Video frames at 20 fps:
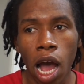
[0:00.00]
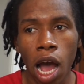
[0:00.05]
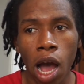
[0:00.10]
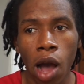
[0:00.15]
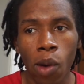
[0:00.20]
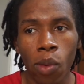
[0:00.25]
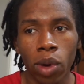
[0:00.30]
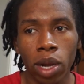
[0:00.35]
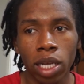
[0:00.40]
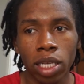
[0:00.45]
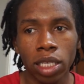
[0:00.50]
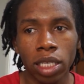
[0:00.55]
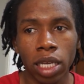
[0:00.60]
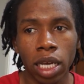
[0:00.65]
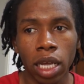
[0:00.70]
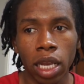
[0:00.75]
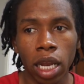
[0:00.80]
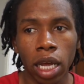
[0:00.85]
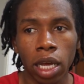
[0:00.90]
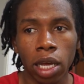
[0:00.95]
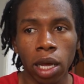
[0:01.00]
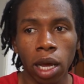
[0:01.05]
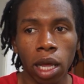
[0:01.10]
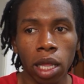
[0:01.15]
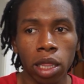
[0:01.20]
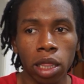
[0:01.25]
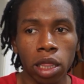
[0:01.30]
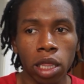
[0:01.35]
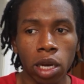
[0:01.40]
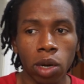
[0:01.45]
I want to say like
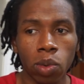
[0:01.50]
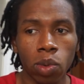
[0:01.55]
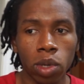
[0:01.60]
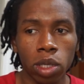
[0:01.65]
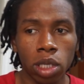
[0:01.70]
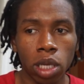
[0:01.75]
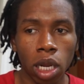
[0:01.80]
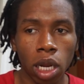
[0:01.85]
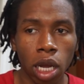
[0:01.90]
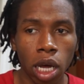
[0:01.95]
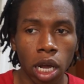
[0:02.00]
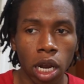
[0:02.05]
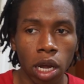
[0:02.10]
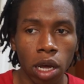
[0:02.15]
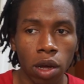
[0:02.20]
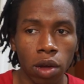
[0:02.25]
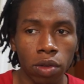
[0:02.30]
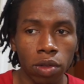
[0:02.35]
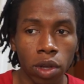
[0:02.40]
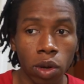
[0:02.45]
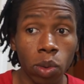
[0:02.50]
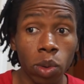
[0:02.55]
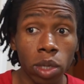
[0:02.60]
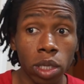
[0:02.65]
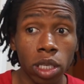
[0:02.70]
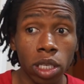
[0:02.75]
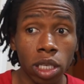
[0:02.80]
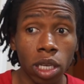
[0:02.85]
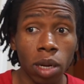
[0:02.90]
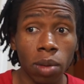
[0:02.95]
there was
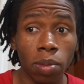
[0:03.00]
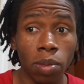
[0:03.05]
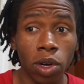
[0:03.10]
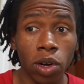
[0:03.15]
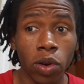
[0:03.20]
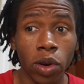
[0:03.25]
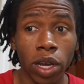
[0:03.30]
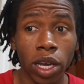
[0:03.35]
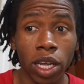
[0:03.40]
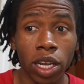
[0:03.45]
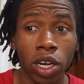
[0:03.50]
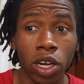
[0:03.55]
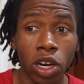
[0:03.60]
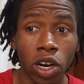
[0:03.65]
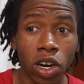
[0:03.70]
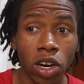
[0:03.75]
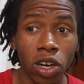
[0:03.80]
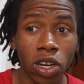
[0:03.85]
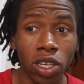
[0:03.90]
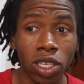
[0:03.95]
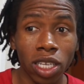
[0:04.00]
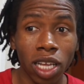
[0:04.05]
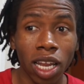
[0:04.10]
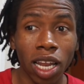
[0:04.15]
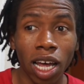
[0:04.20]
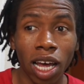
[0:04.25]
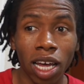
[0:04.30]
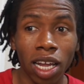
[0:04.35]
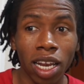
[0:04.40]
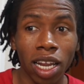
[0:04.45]
some Korean girls,
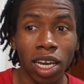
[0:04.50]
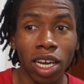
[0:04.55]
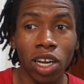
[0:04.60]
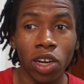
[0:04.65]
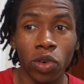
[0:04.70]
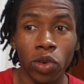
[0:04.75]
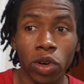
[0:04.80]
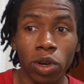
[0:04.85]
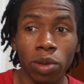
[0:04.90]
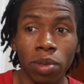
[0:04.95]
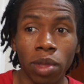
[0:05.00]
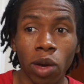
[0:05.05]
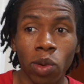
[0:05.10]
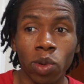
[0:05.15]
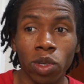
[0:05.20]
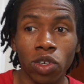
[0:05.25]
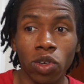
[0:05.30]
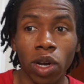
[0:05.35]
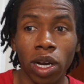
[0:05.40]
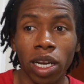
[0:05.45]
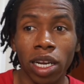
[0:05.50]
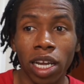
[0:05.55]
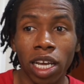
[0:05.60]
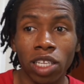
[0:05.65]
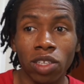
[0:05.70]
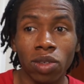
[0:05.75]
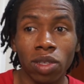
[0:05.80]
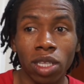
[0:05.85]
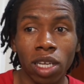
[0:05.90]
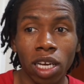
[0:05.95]
like a group that was trying to
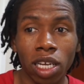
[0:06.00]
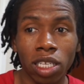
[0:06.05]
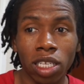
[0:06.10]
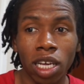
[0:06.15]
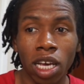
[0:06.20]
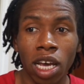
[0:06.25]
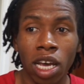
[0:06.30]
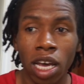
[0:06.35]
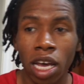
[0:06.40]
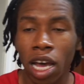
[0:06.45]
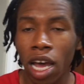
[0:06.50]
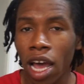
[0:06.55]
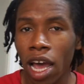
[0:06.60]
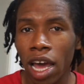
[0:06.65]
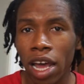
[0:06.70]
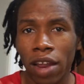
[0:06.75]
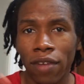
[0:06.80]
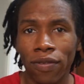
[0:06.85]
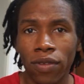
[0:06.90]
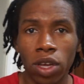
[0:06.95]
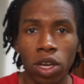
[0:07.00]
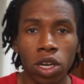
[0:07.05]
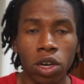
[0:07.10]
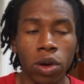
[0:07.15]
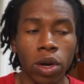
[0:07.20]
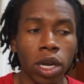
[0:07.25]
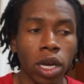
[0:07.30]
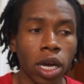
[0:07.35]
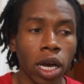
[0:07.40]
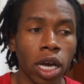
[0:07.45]
dance with us. I had a few
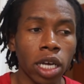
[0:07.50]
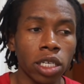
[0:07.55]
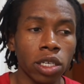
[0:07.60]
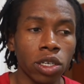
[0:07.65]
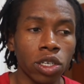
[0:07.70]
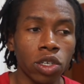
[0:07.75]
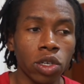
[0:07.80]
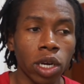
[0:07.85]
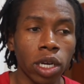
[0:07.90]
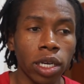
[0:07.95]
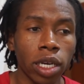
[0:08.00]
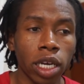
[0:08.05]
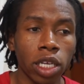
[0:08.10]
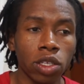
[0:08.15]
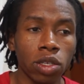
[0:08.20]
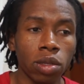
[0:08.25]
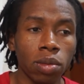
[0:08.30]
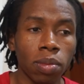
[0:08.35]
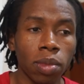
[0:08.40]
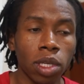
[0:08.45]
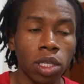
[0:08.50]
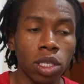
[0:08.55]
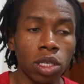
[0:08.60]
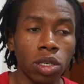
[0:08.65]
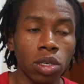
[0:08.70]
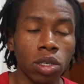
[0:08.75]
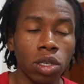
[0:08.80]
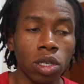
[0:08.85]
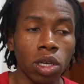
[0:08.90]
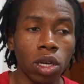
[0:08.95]
Korean guys that was trying to dance with me
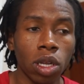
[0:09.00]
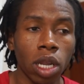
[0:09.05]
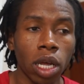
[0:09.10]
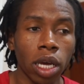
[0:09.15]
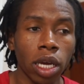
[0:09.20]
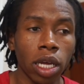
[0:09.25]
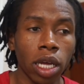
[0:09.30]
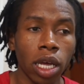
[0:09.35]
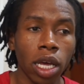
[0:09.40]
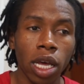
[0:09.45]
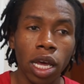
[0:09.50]
too. So like